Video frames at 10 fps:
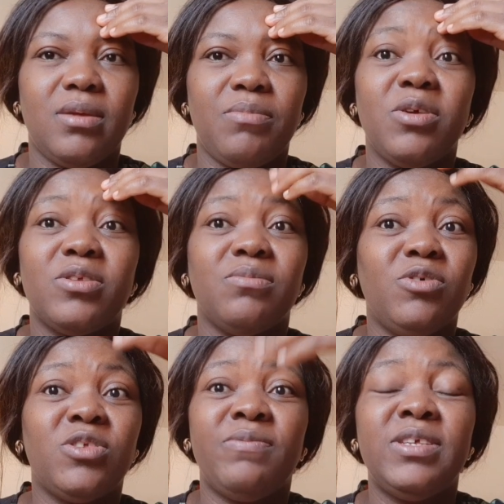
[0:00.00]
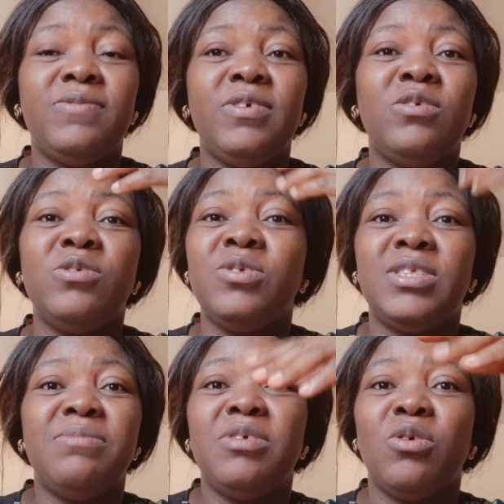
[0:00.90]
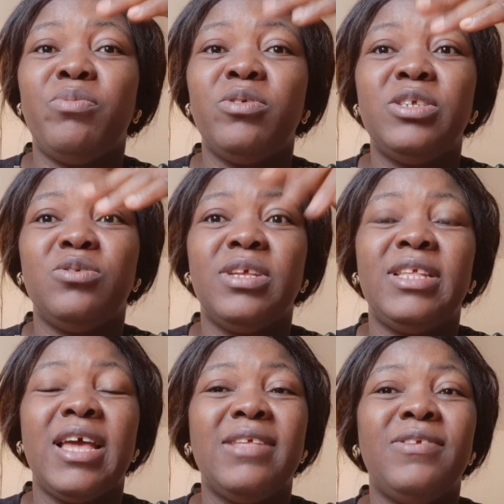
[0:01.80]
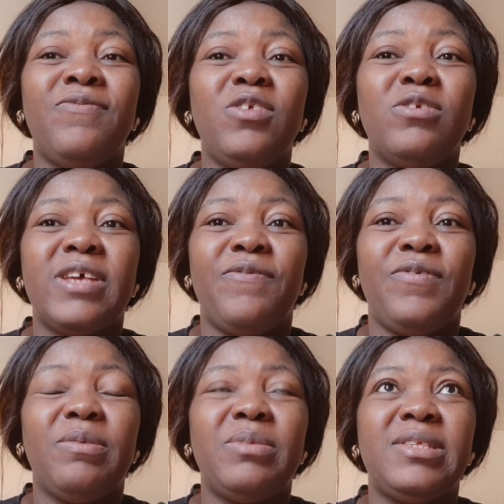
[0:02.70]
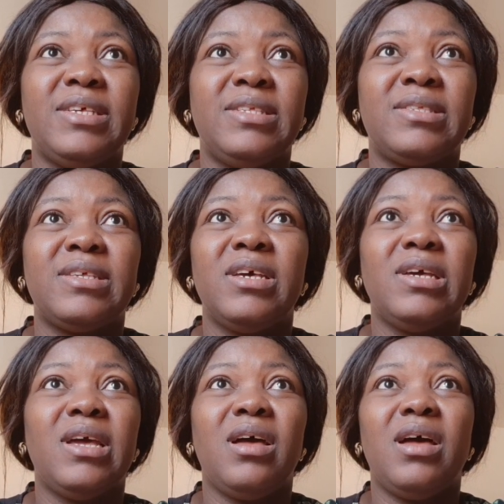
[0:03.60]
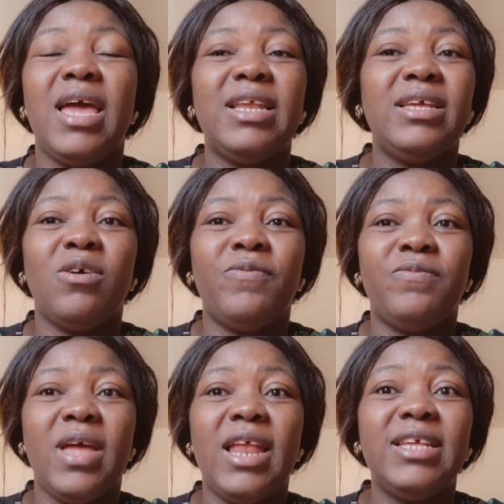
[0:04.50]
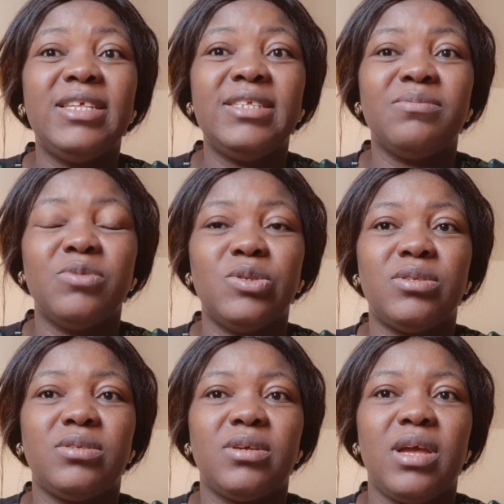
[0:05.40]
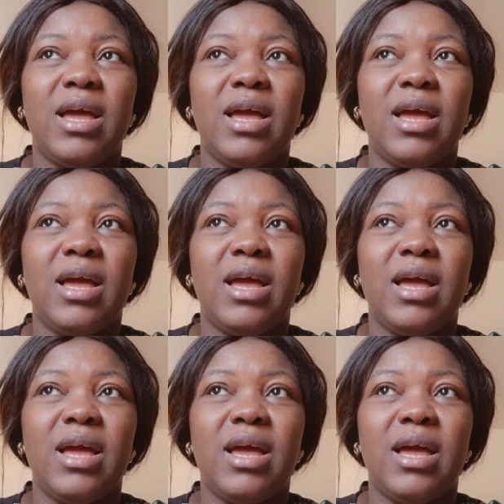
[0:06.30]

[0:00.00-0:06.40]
because most of these videos you see me uploading today, they are the videos I filmed since early this month,